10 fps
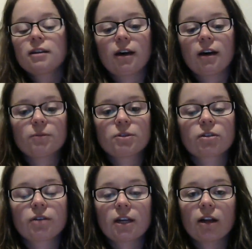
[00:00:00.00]
um,
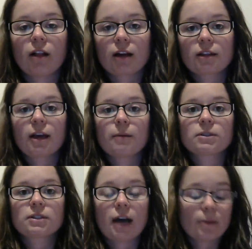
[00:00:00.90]
to create a clock that
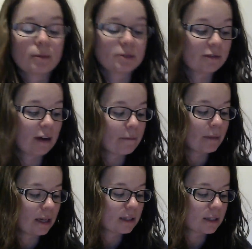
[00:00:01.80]
kept time up to five
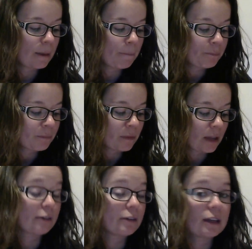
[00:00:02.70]
minutes.
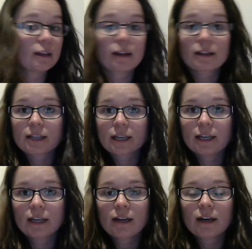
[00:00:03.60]
And I really like this
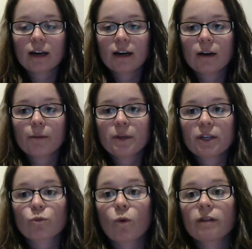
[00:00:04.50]
idea um,
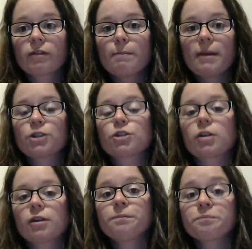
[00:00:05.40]
because one of the
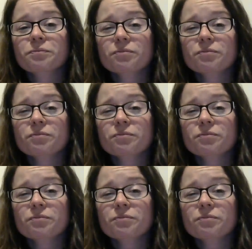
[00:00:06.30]
major